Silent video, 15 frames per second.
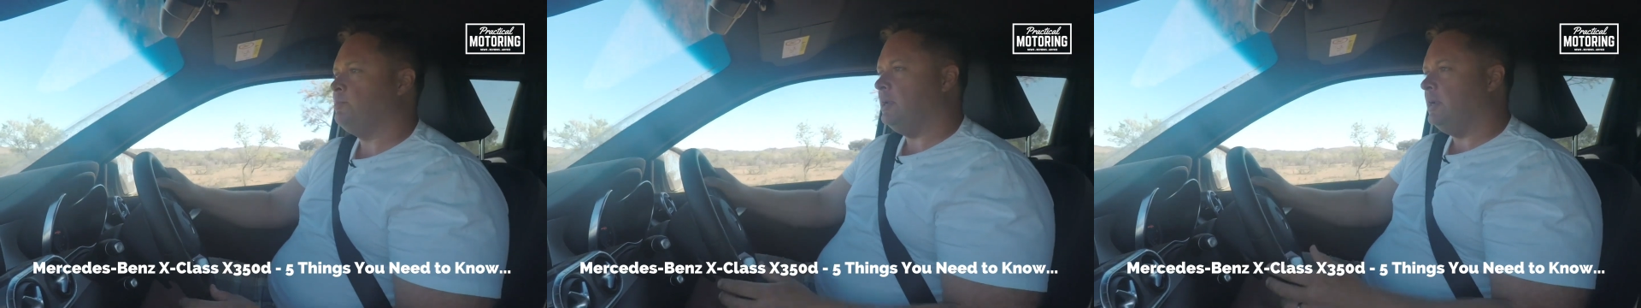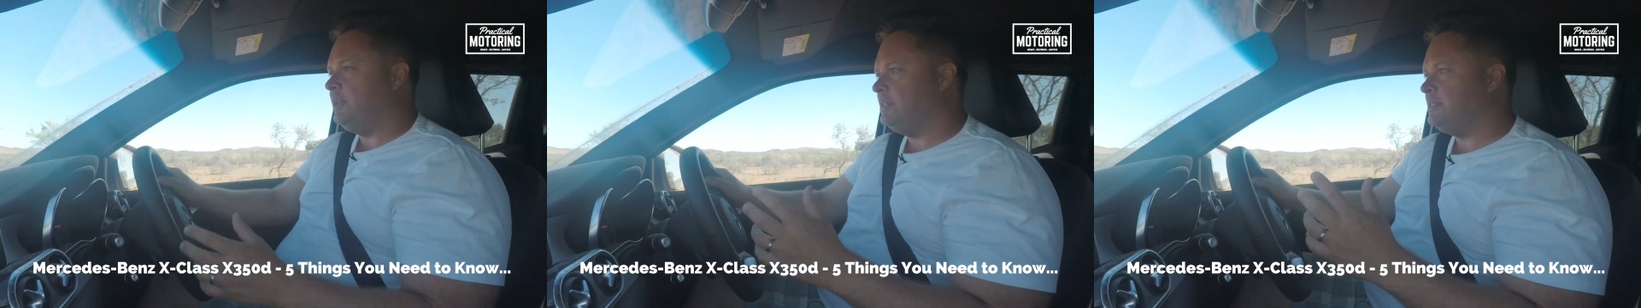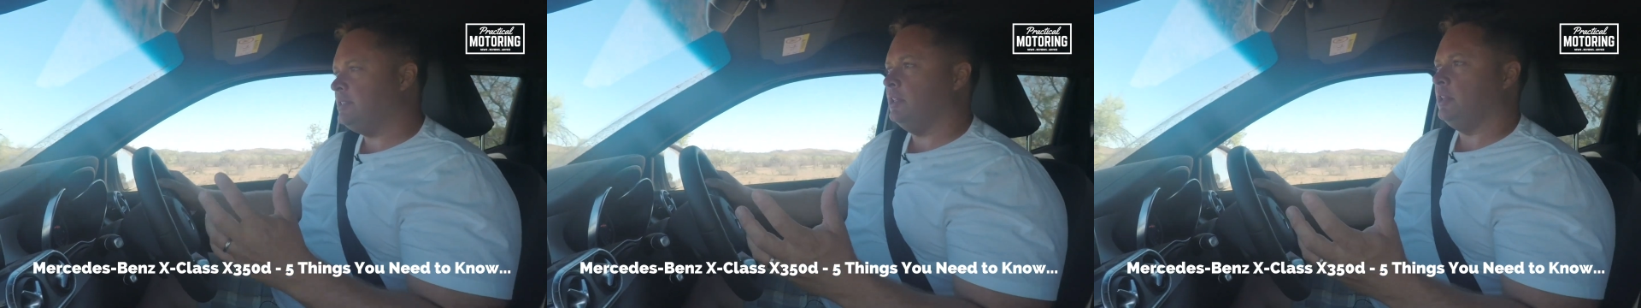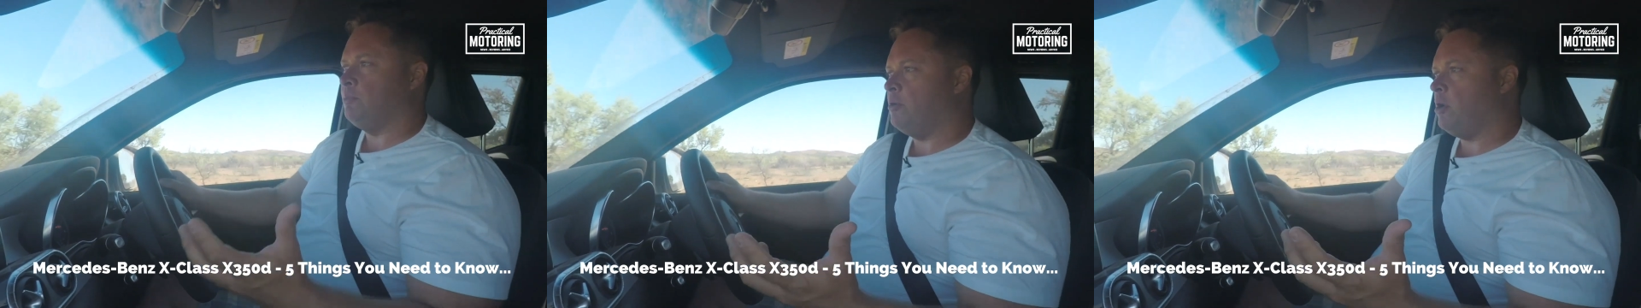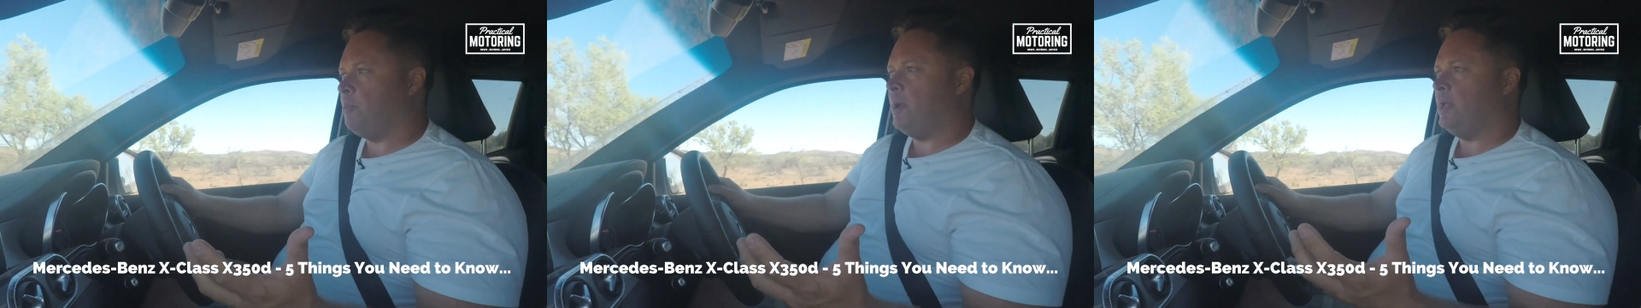but it is still a
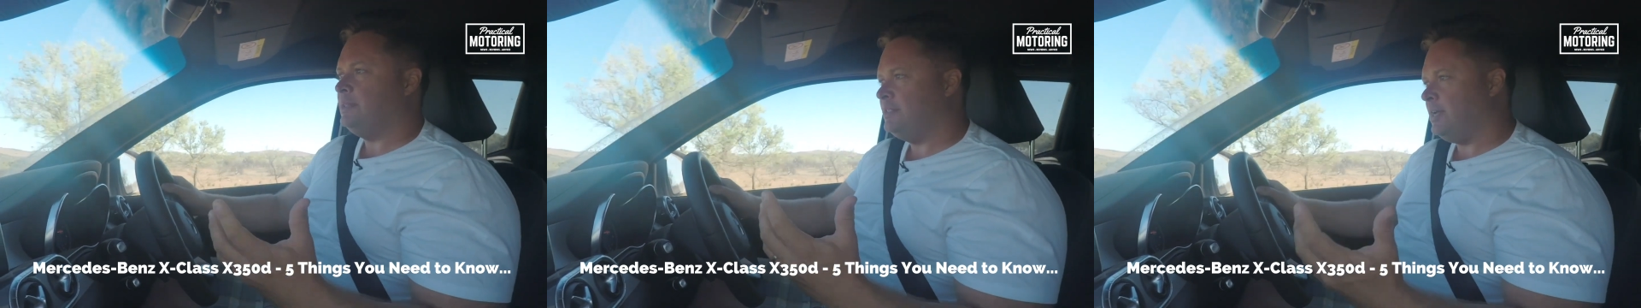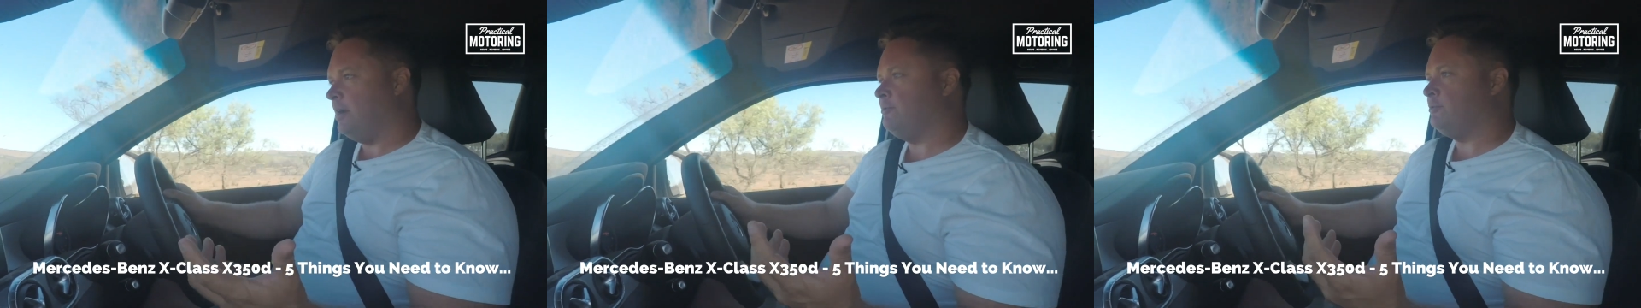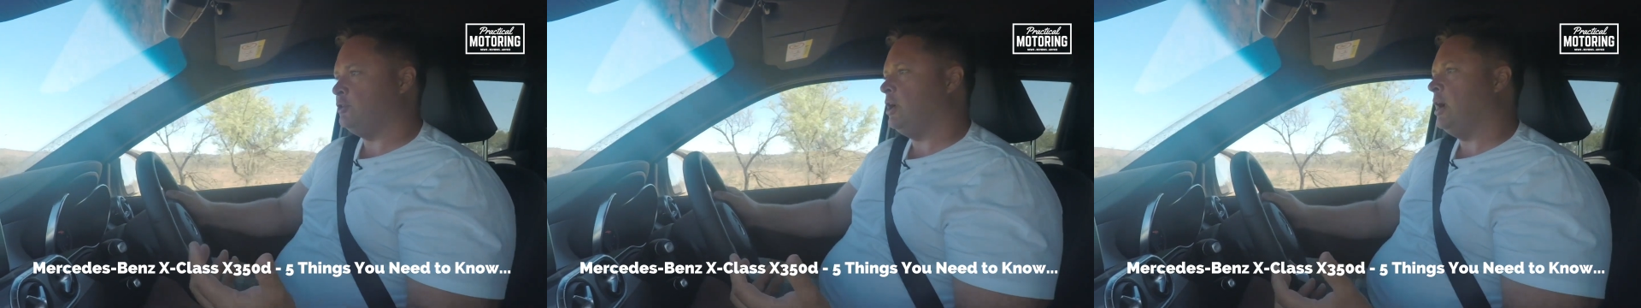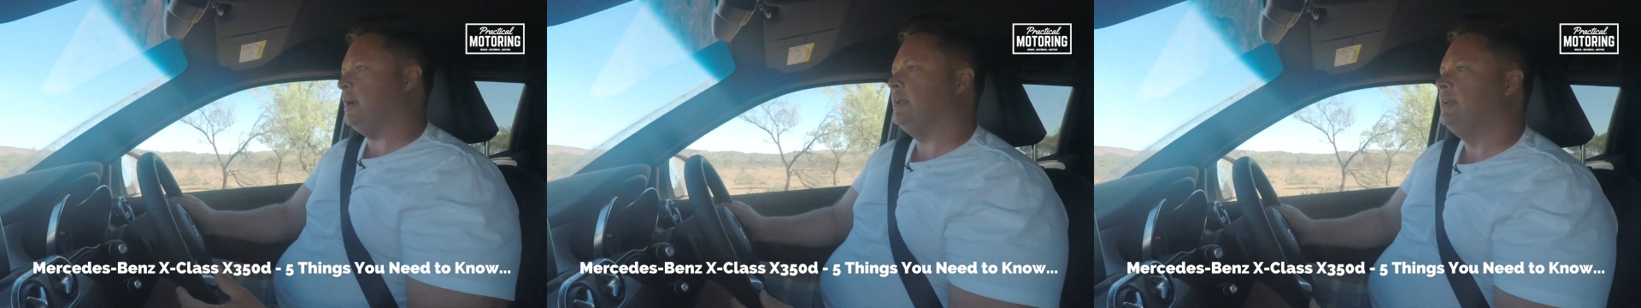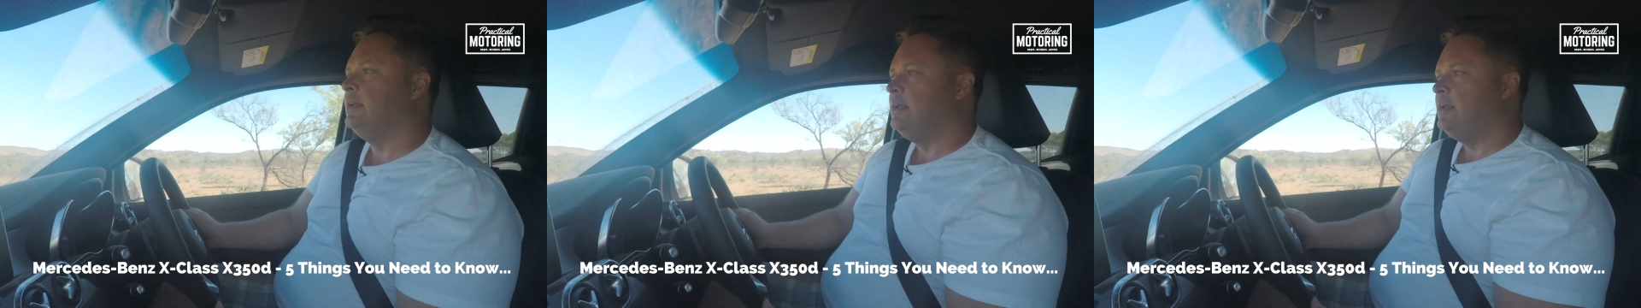proper tough truck.